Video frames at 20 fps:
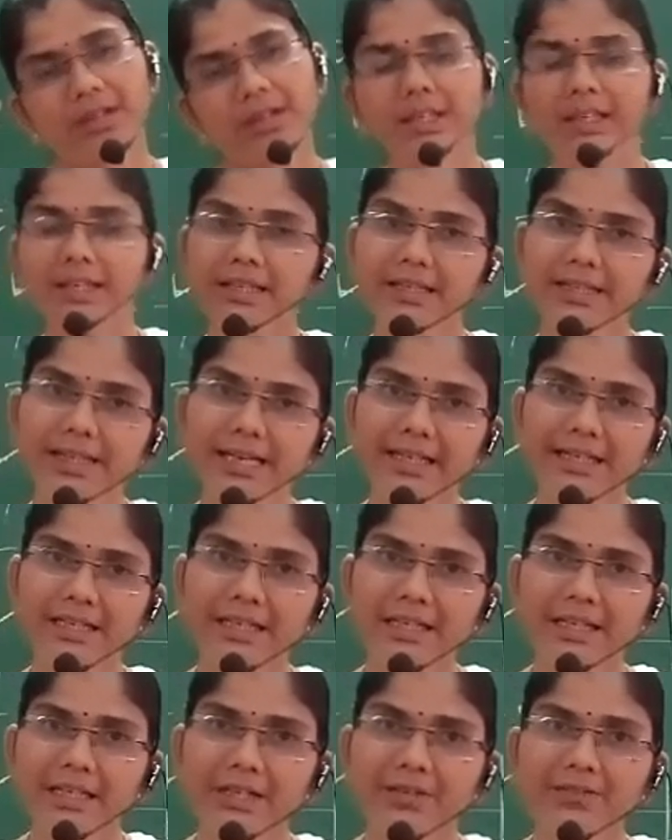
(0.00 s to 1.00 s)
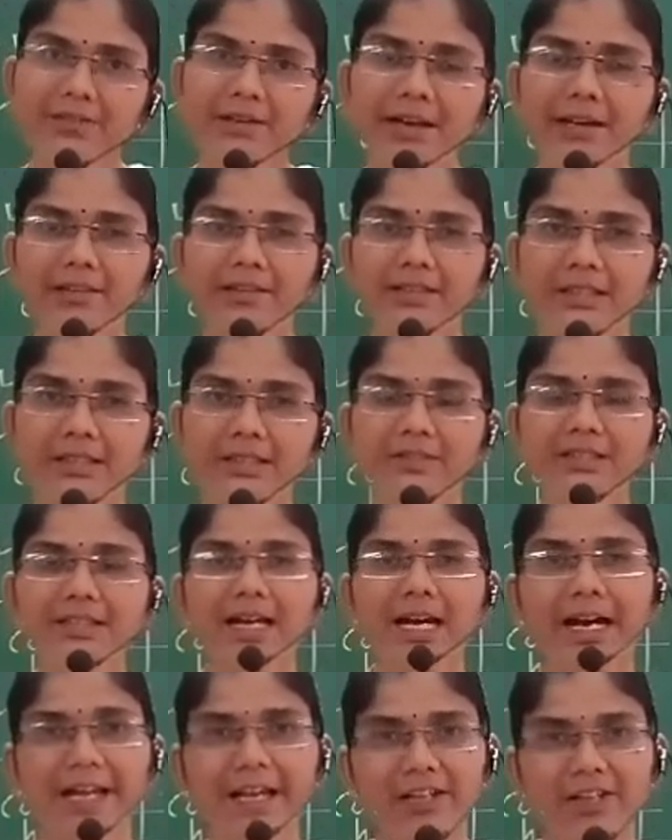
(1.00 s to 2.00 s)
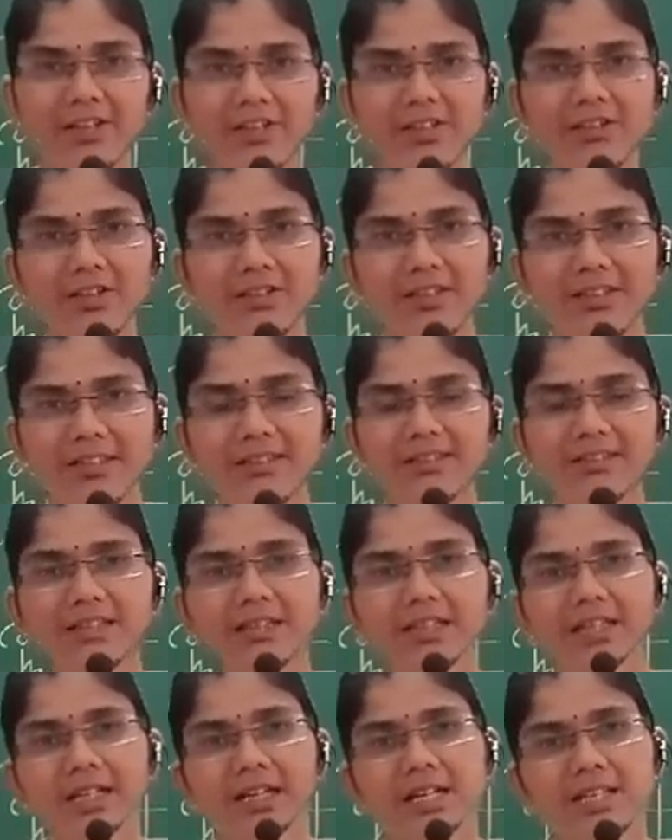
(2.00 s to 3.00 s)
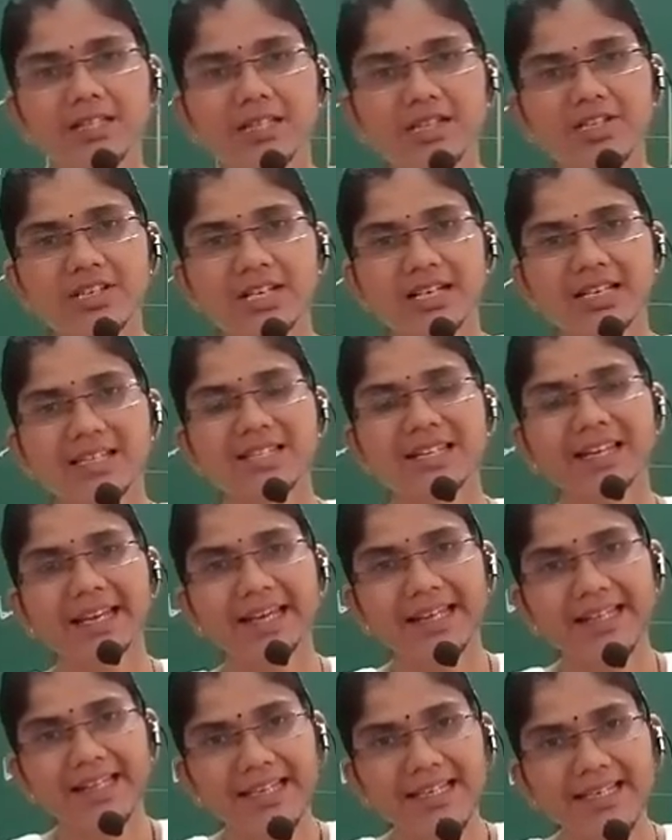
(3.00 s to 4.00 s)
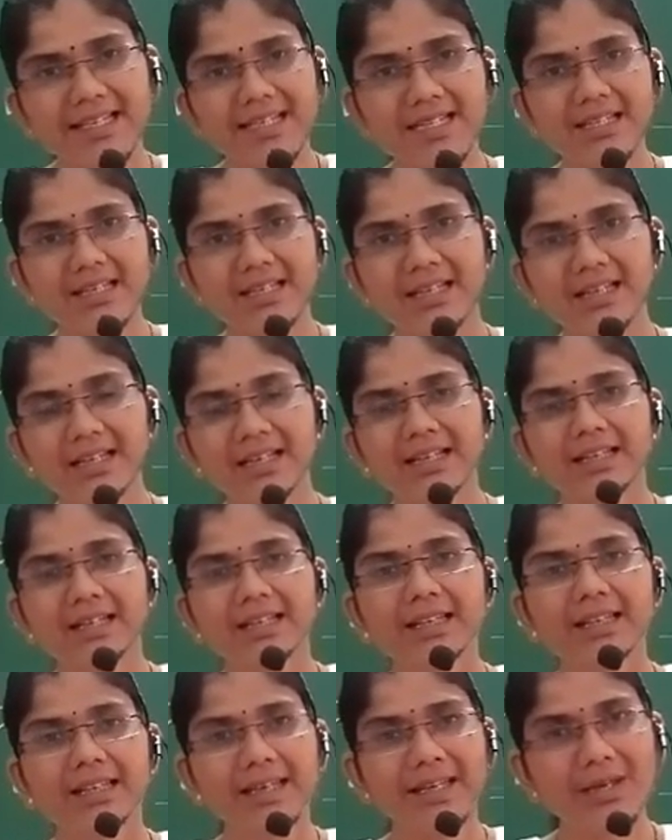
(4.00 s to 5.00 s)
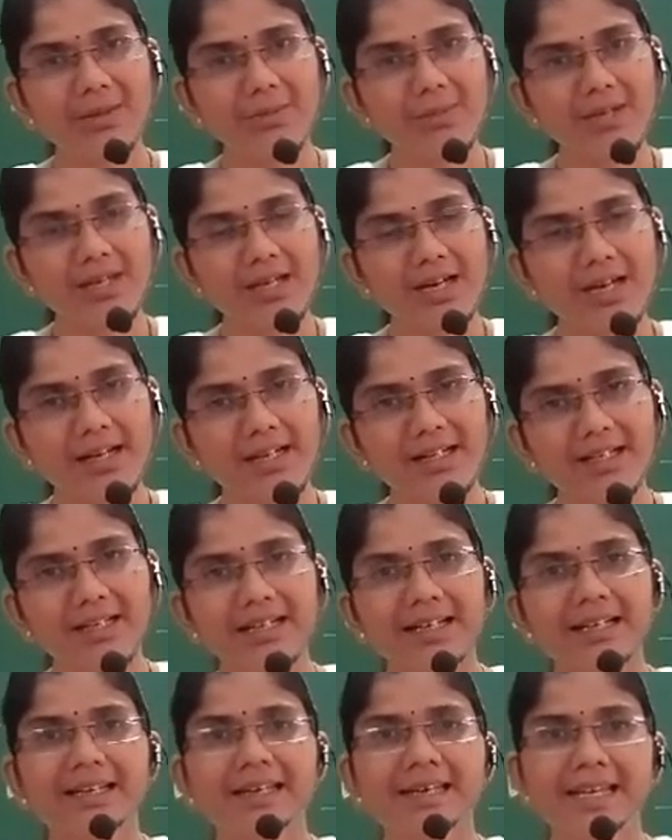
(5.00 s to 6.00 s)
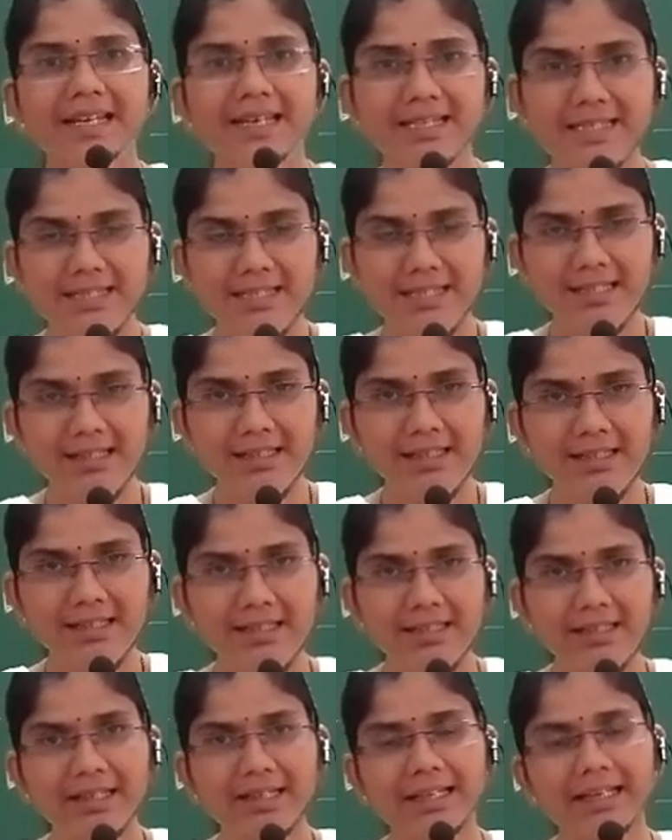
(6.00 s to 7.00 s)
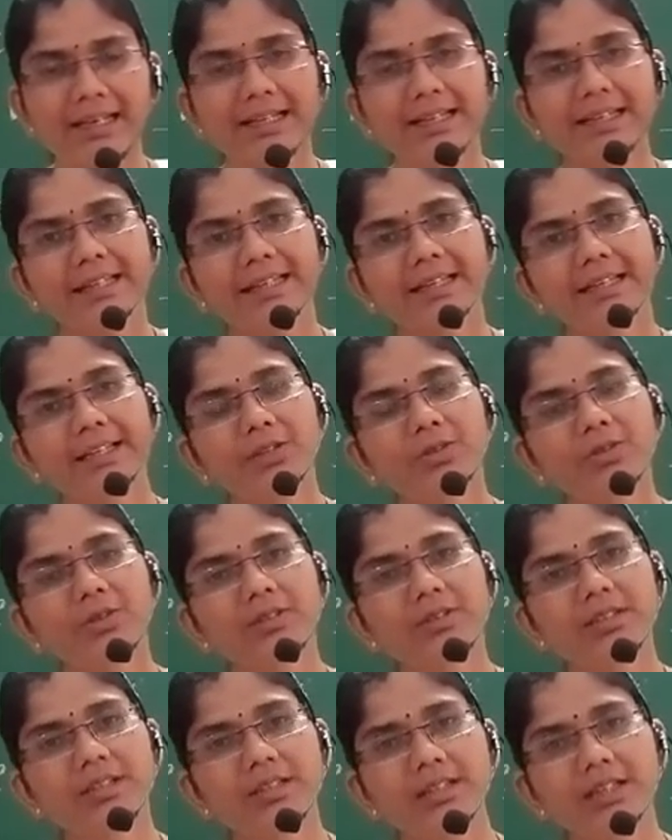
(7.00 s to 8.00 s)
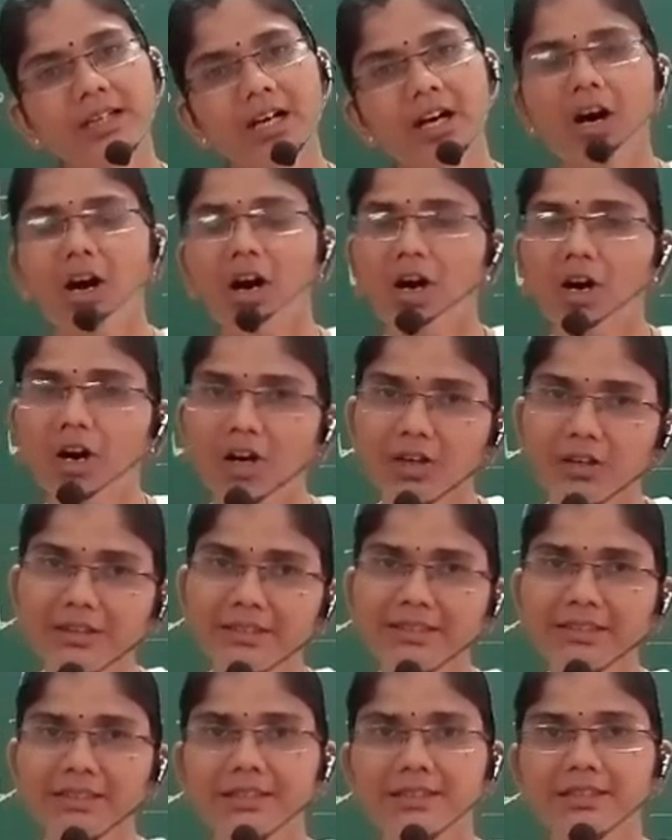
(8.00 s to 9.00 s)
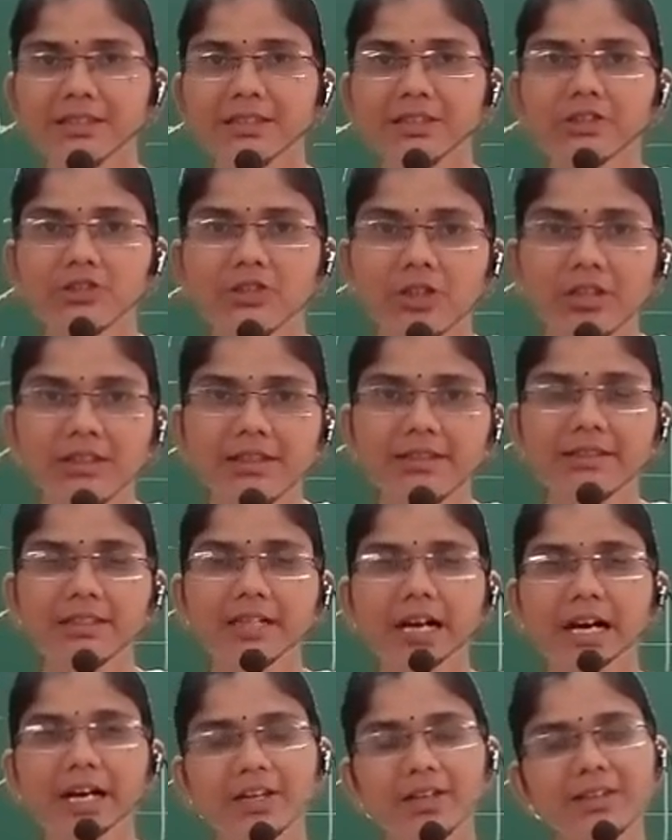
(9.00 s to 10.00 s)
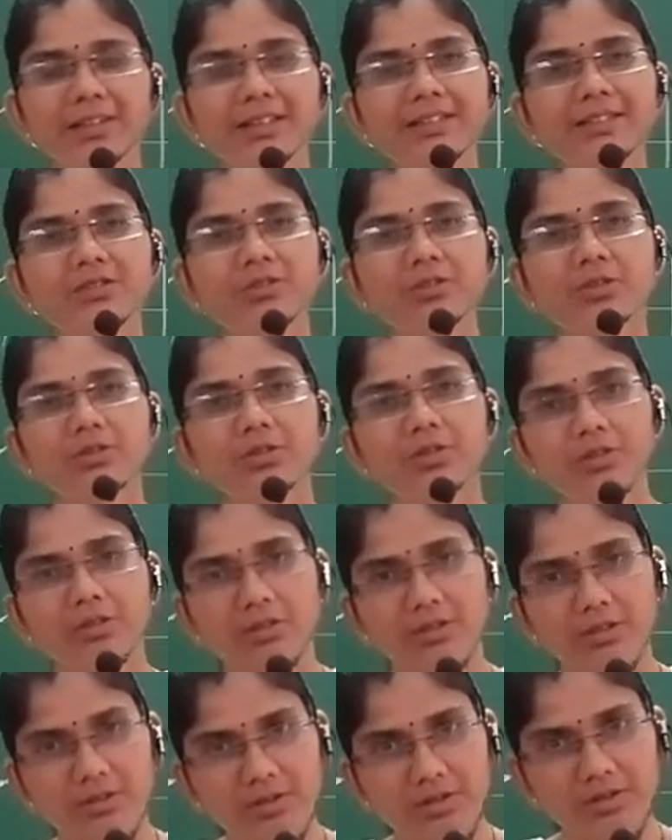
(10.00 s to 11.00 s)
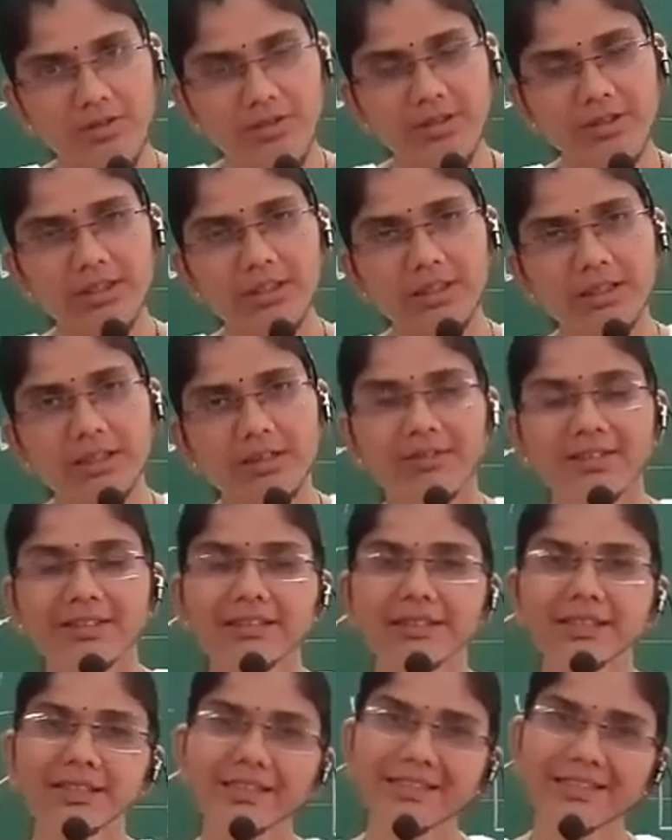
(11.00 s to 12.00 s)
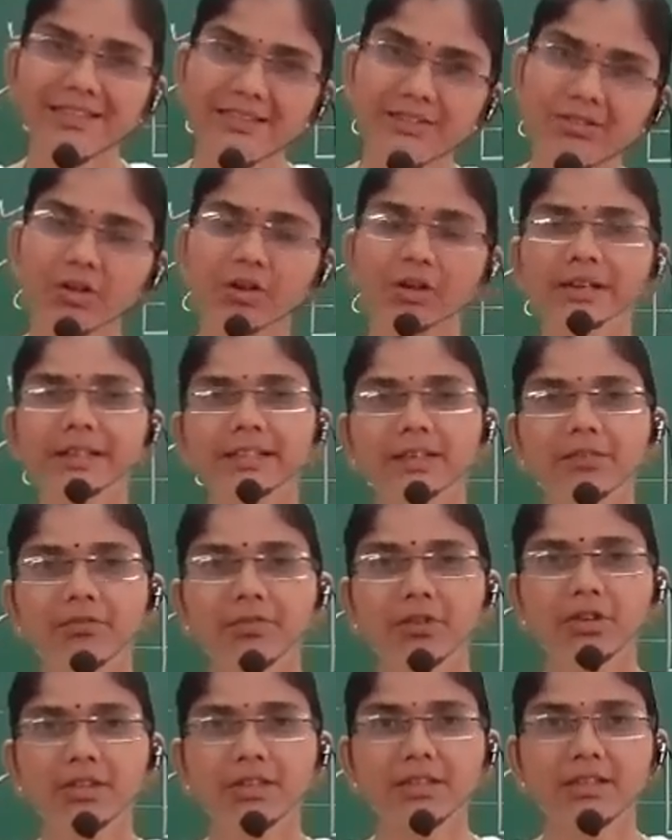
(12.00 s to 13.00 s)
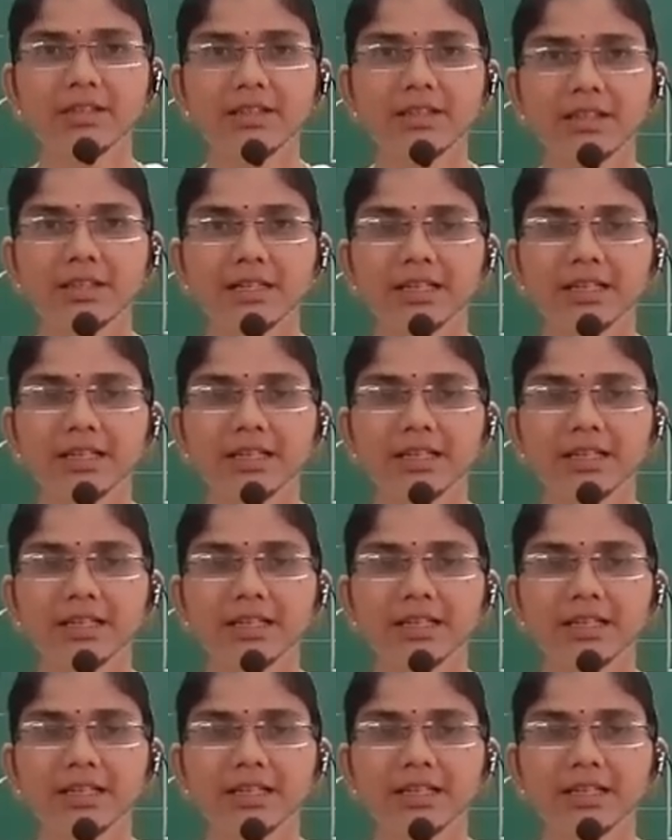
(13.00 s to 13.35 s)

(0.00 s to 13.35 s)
In that, we have given ionic solids such as NaCl, KBr, KCl, NaNO3. All these solid ionic solute, when they dissolve in a water,